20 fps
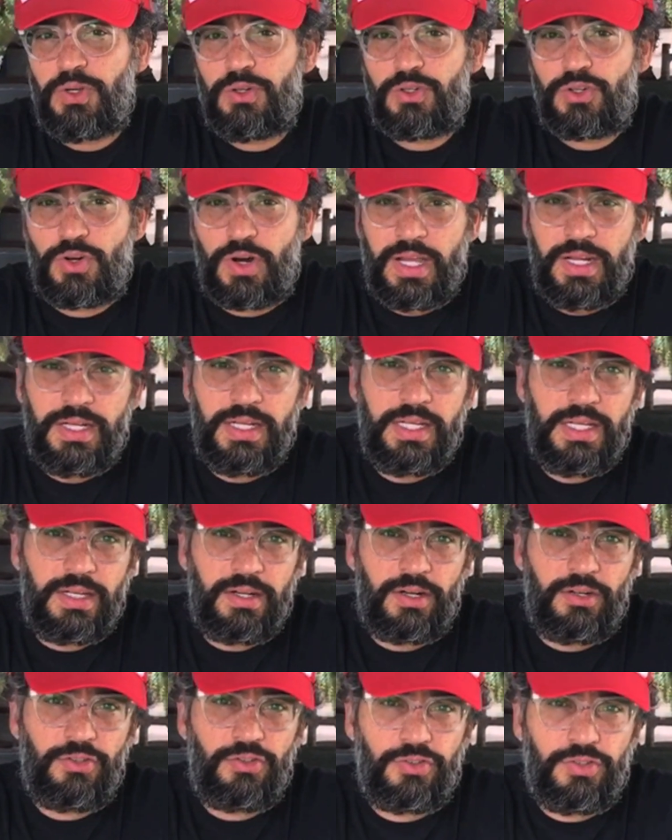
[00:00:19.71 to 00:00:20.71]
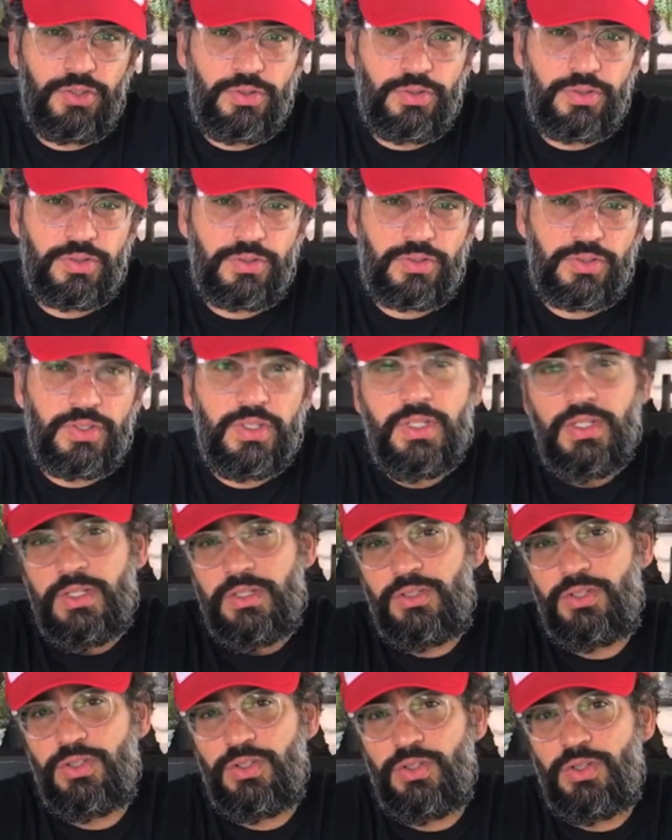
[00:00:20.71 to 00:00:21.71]
trying to get our students
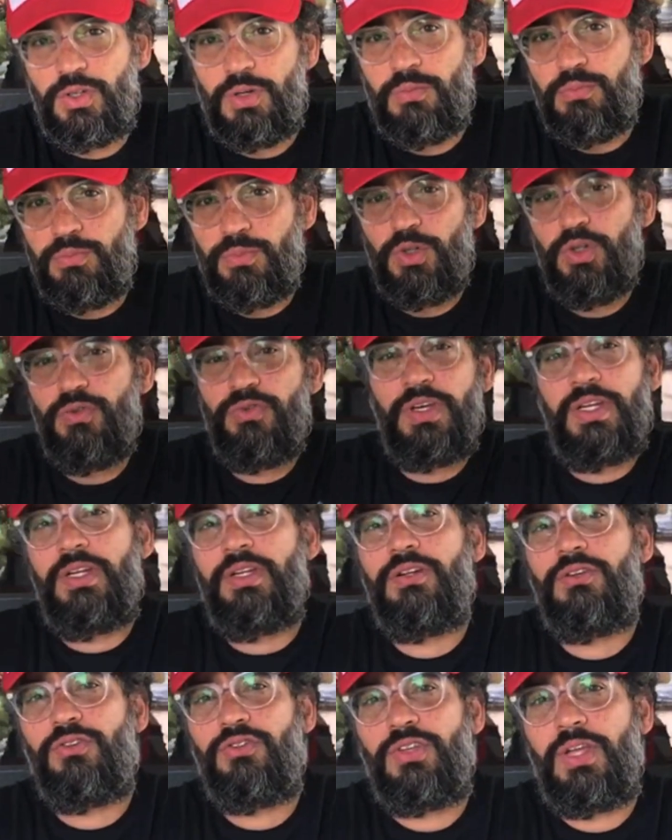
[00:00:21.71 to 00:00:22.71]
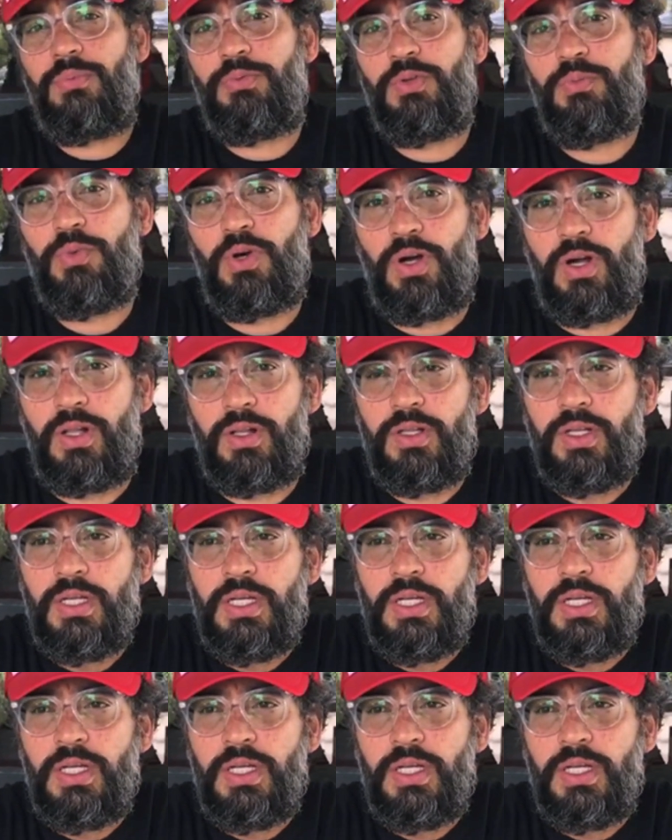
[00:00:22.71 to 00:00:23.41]
to move and intercept the ball.